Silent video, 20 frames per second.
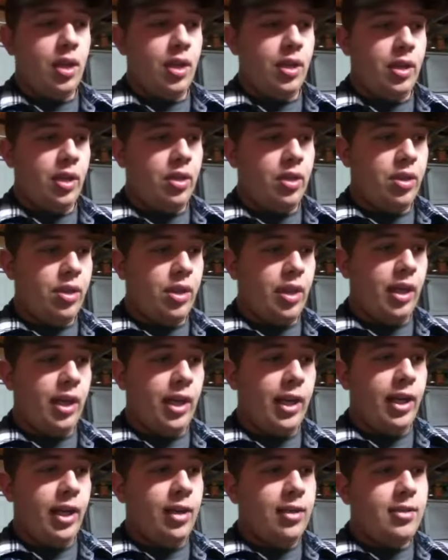The other thing,
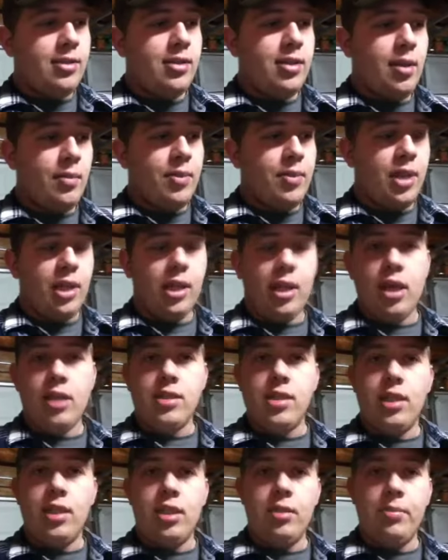I needed something to
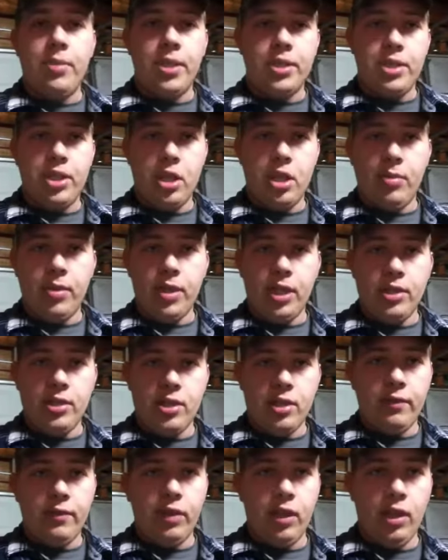cause a little bit of turbulence
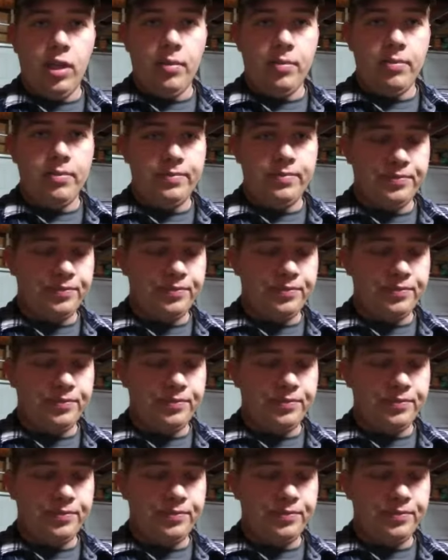on the flame.